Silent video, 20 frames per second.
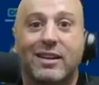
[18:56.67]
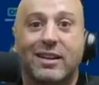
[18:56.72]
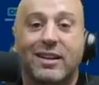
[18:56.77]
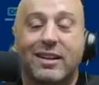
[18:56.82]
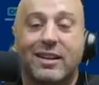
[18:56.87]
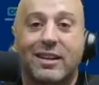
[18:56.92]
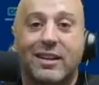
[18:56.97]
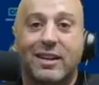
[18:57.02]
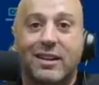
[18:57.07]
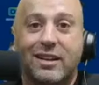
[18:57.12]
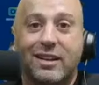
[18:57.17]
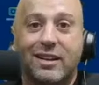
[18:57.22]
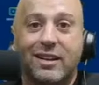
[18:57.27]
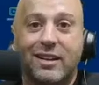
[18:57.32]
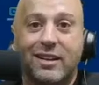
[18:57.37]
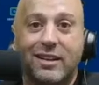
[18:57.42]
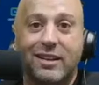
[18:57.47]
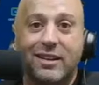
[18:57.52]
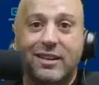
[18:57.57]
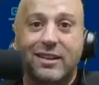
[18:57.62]

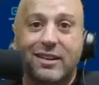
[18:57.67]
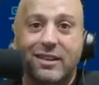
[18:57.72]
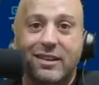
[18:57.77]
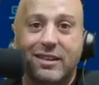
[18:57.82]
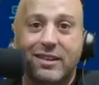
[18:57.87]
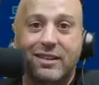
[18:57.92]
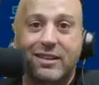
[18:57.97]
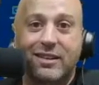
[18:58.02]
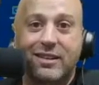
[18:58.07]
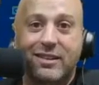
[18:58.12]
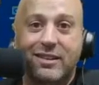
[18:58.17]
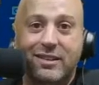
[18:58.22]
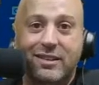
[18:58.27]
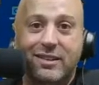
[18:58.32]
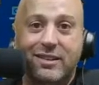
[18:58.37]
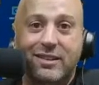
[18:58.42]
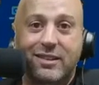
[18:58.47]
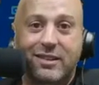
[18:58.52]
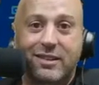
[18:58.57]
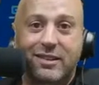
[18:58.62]

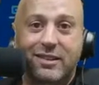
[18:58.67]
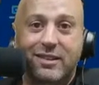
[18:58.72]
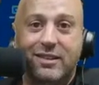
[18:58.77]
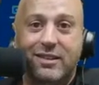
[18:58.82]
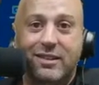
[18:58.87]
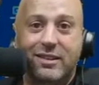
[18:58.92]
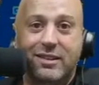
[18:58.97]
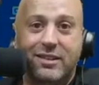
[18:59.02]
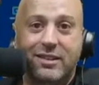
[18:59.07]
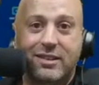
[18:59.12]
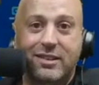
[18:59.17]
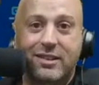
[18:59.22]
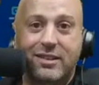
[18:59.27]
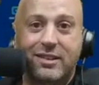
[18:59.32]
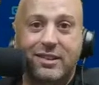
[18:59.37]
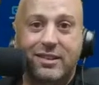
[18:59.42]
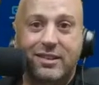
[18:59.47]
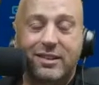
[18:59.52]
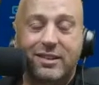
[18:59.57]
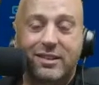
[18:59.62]

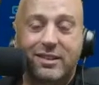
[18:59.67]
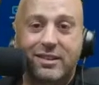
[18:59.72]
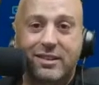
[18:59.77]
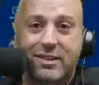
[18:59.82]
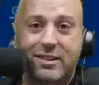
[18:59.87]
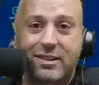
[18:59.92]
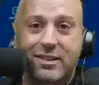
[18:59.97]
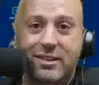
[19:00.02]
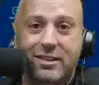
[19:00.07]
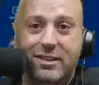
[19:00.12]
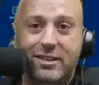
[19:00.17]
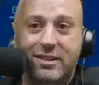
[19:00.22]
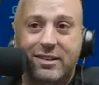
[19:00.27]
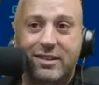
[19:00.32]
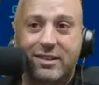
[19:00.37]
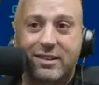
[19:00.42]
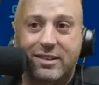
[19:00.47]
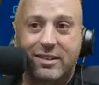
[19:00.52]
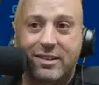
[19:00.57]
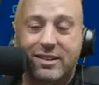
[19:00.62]

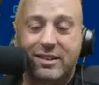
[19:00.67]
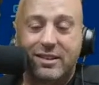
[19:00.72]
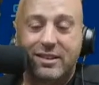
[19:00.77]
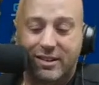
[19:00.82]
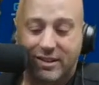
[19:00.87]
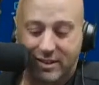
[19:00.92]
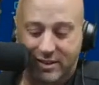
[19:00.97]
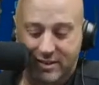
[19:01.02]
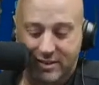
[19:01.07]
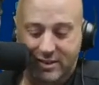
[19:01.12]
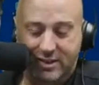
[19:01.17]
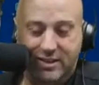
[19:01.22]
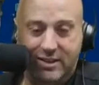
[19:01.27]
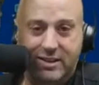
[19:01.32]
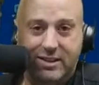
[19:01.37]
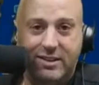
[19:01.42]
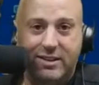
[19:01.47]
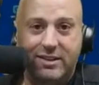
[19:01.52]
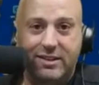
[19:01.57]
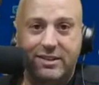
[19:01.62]

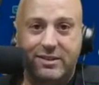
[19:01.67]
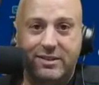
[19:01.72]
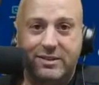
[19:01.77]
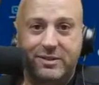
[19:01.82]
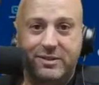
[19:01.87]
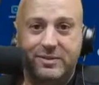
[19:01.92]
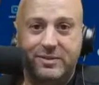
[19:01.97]
No words are spoken by the person on screen.